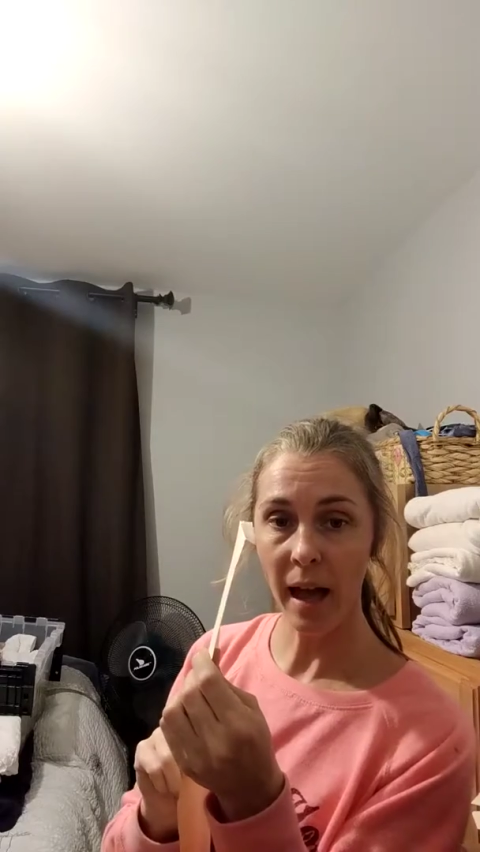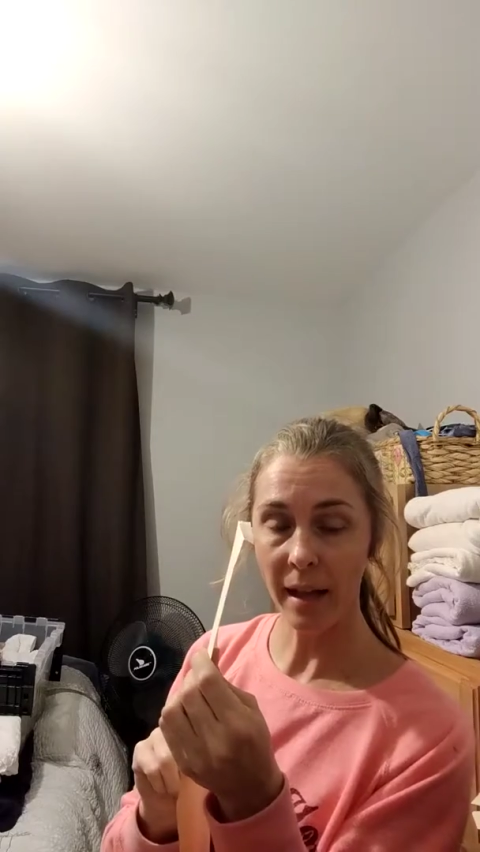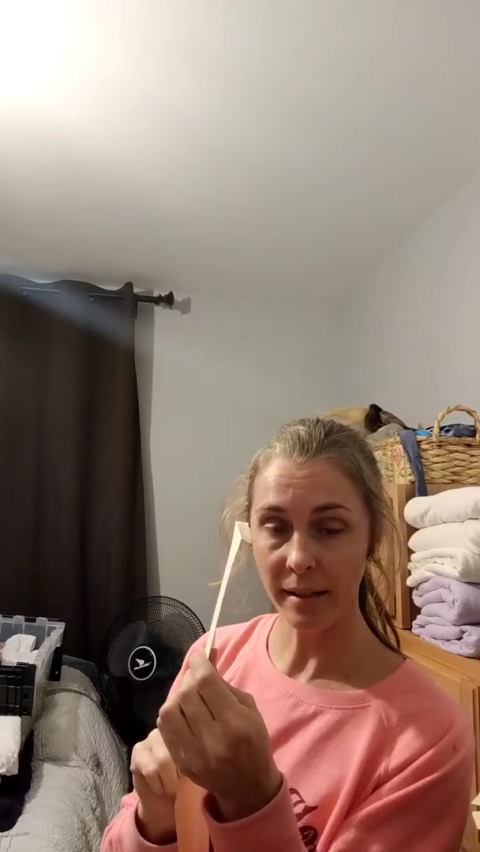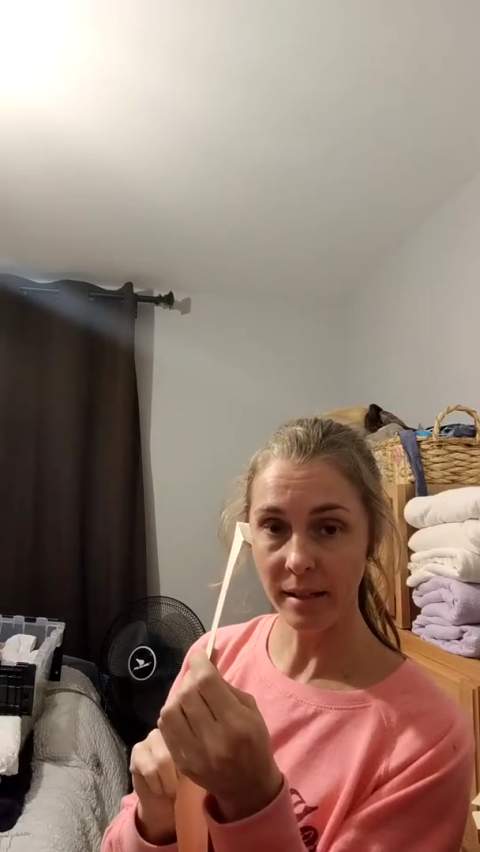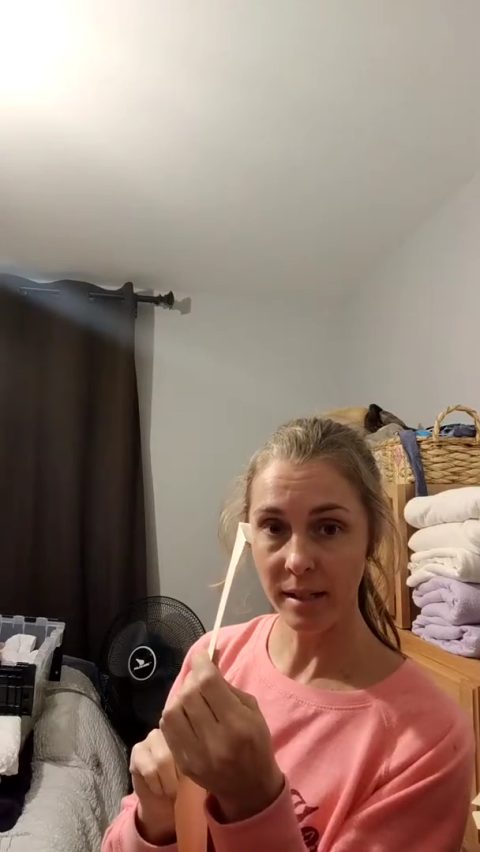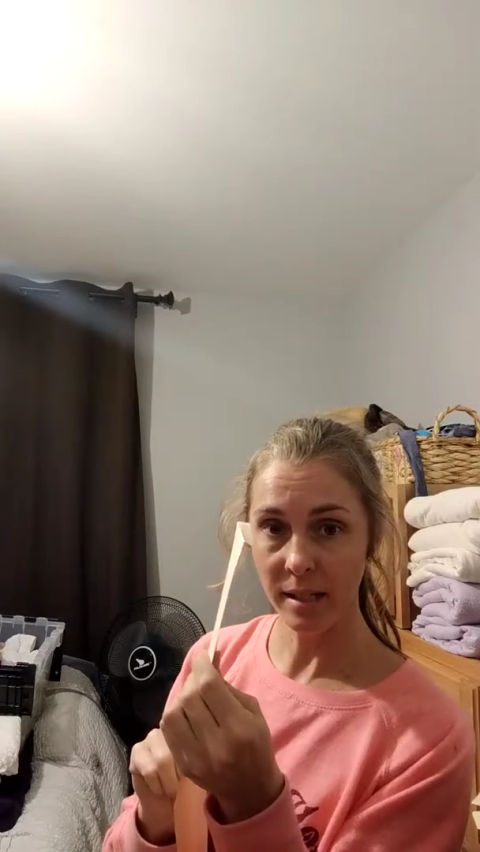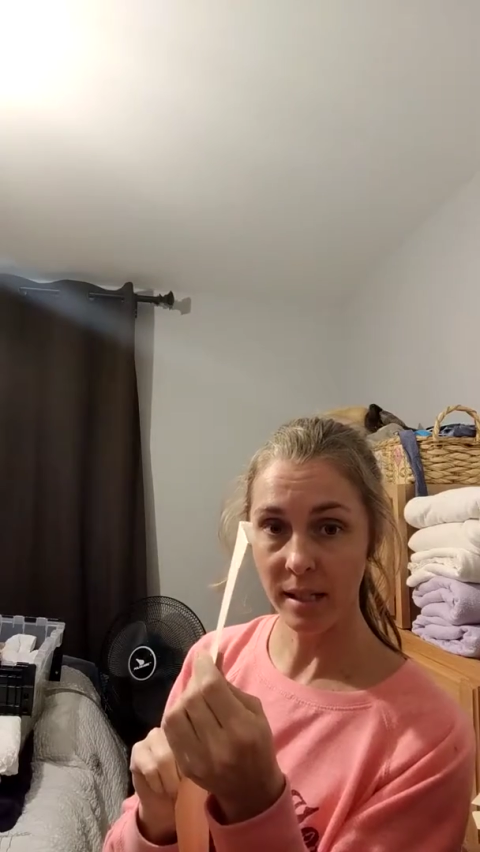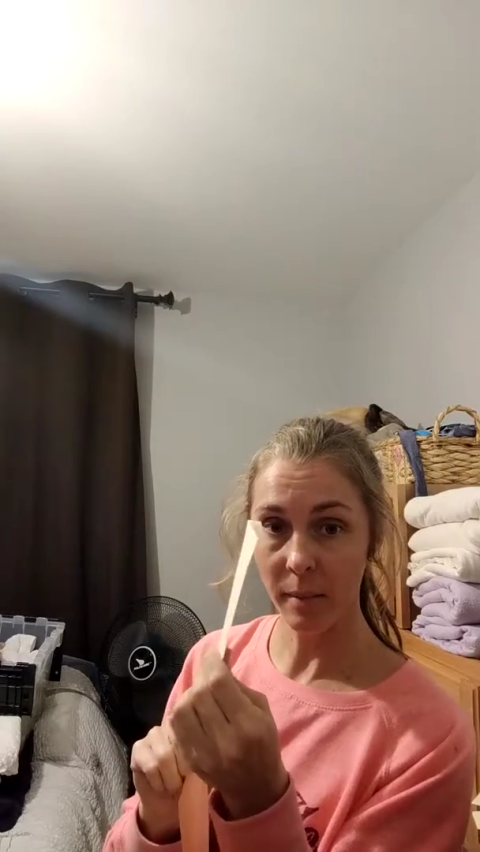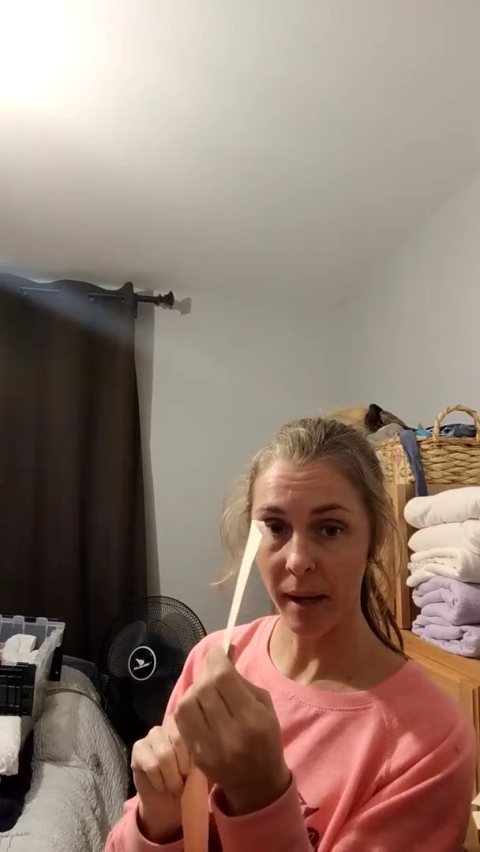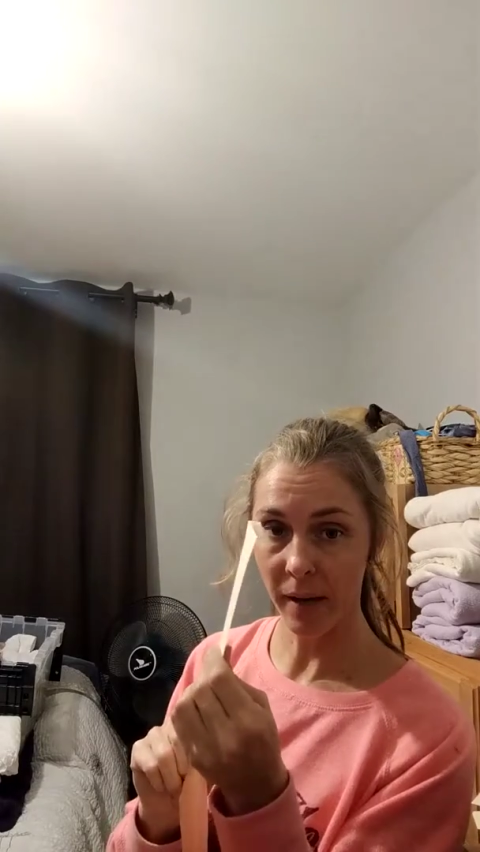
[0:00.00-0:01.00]
ends
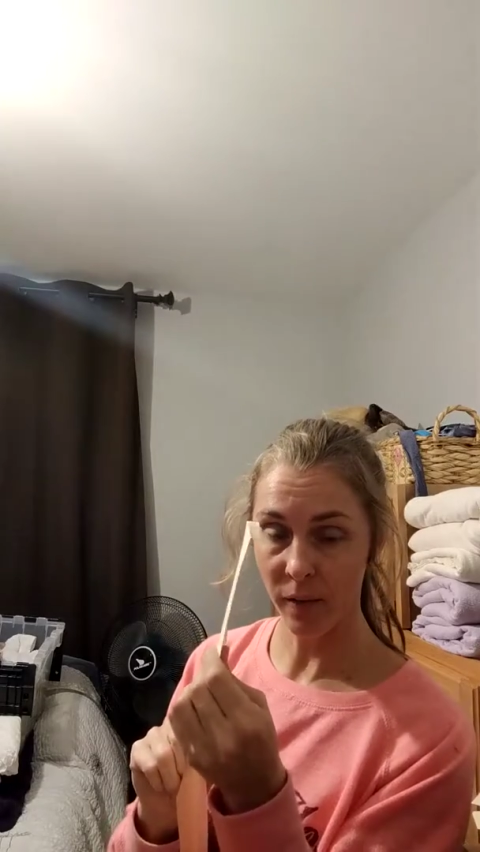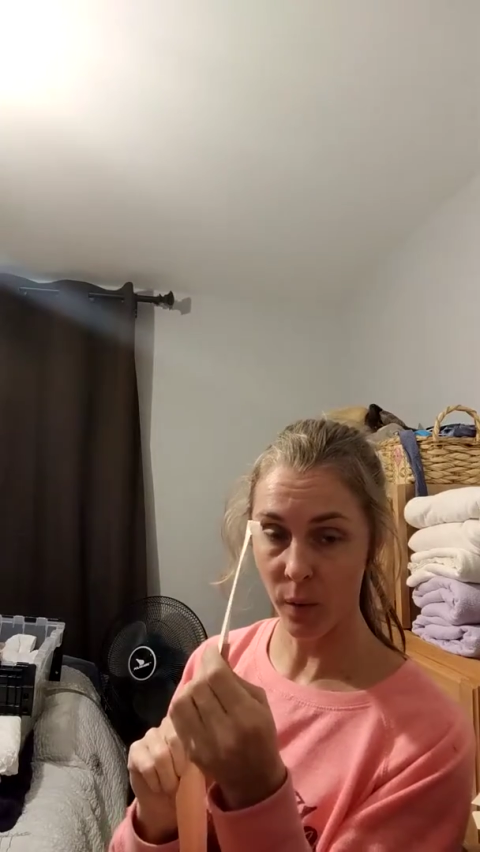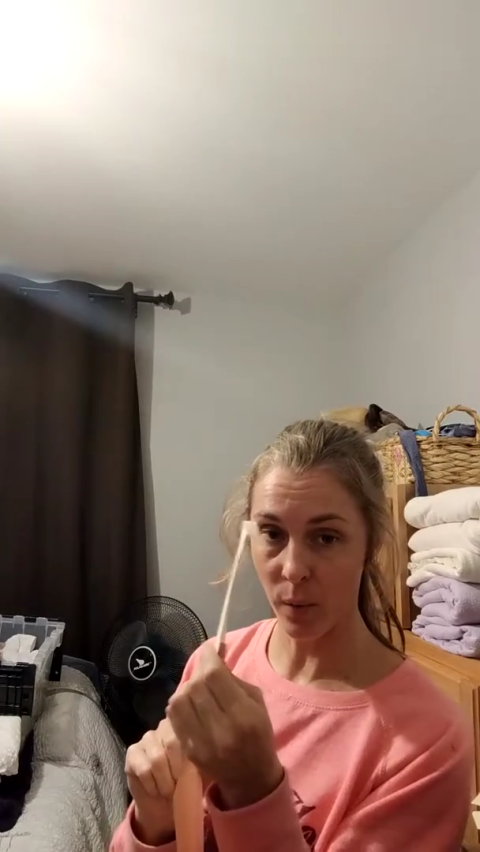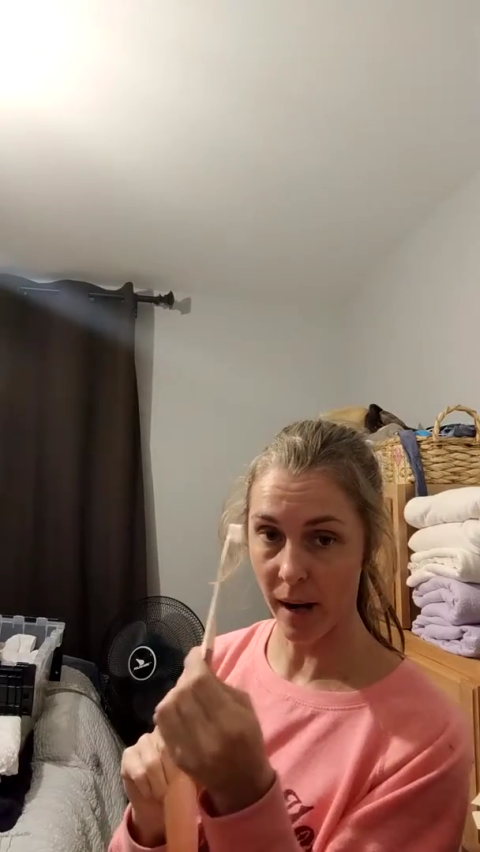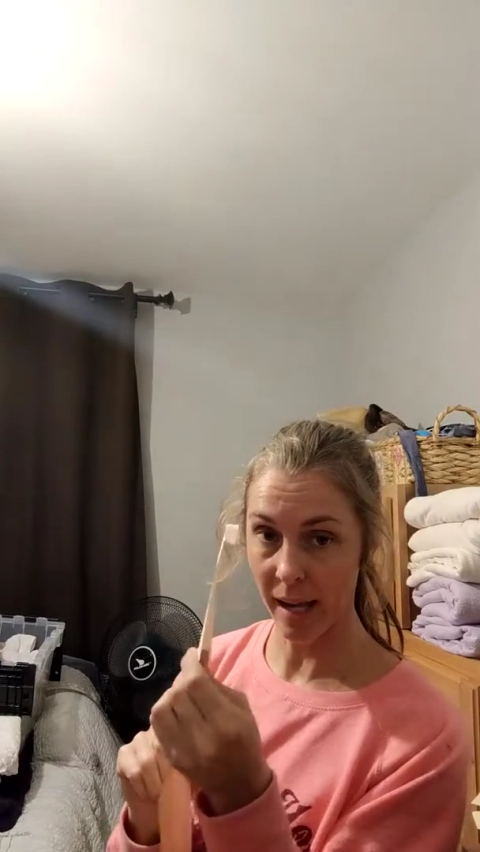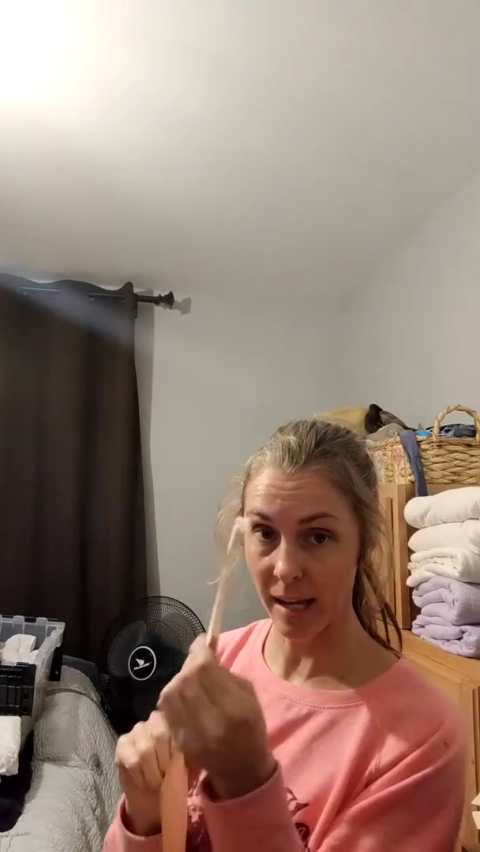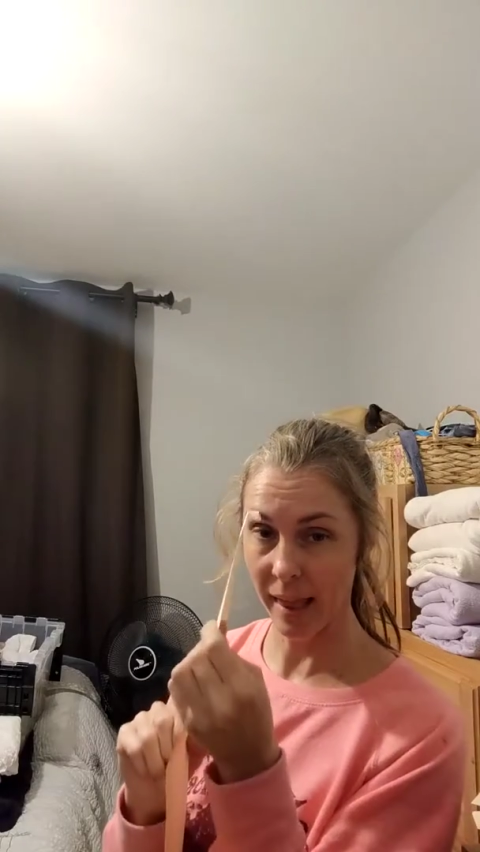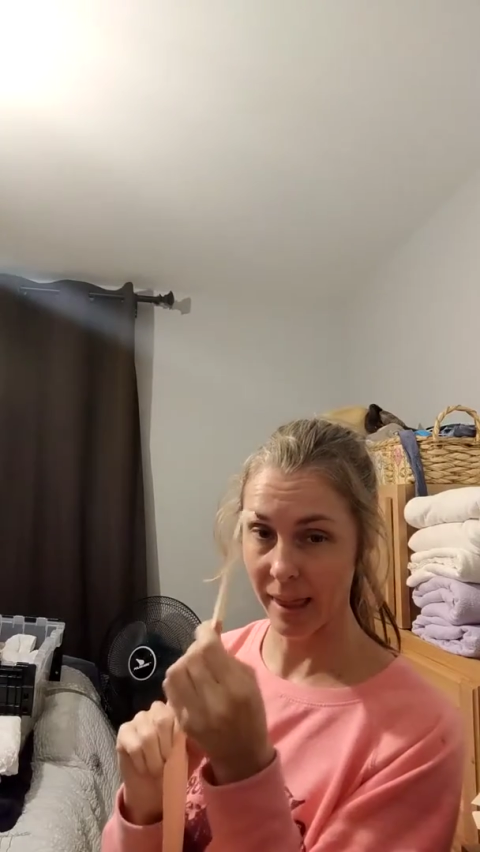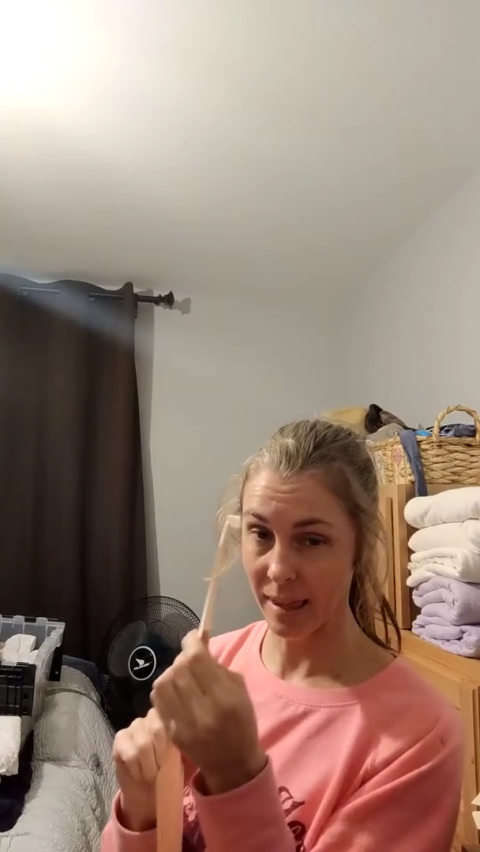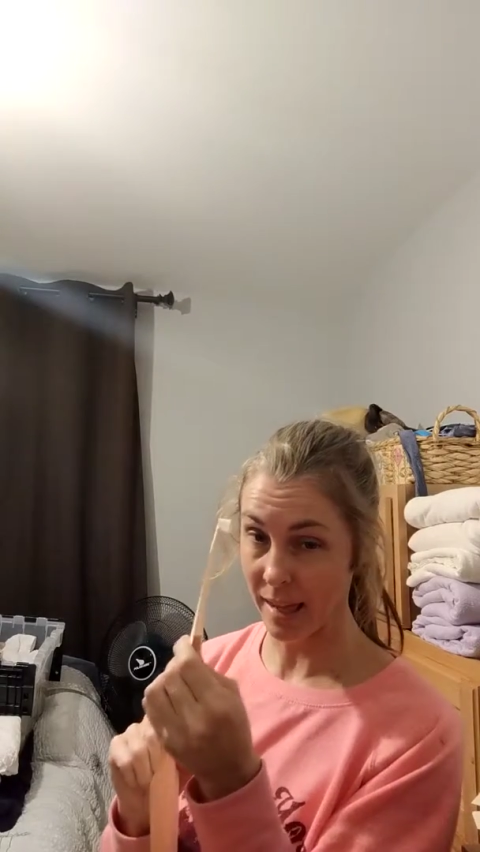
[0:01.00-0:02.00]
to make it the right
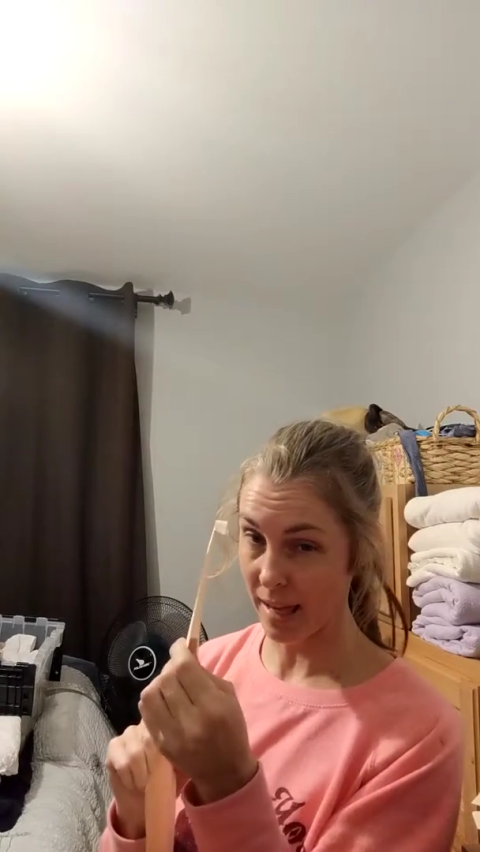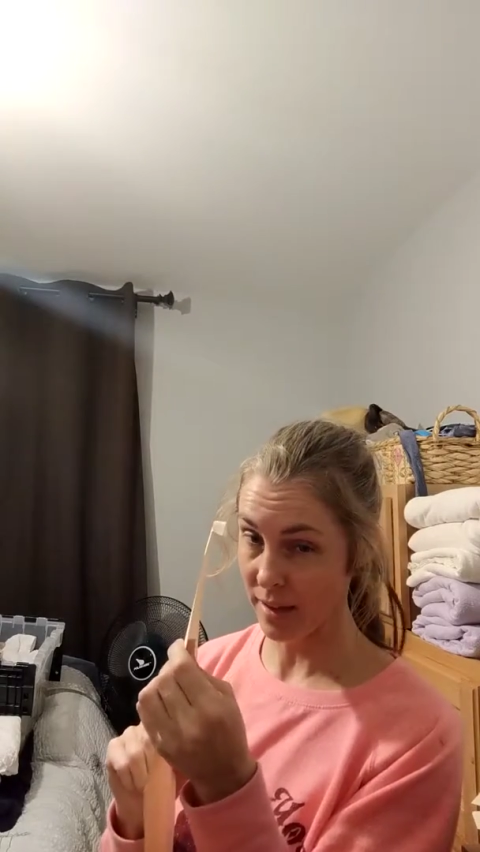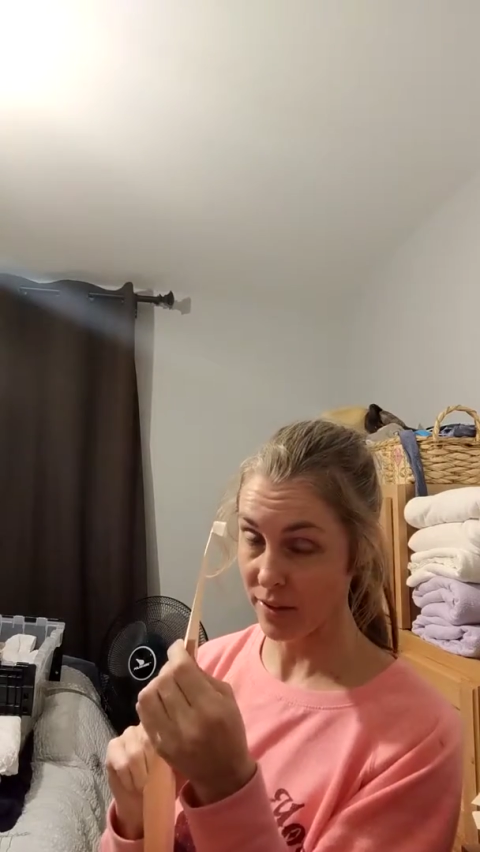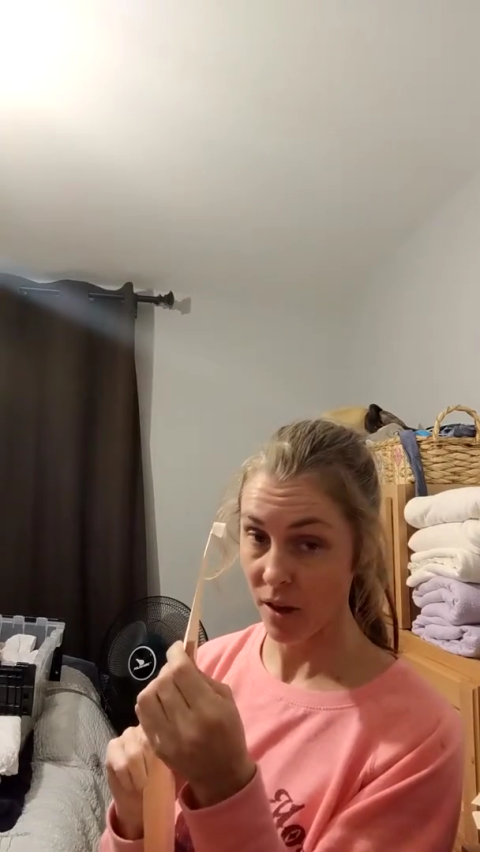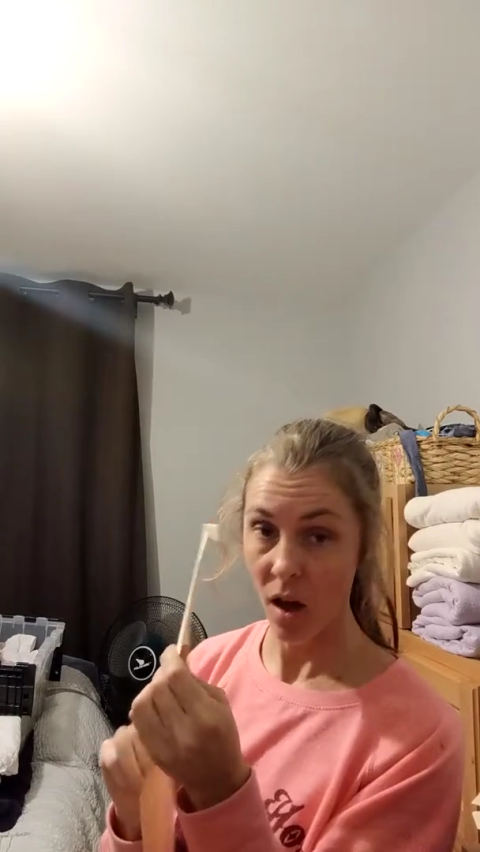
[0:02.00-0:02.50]
length.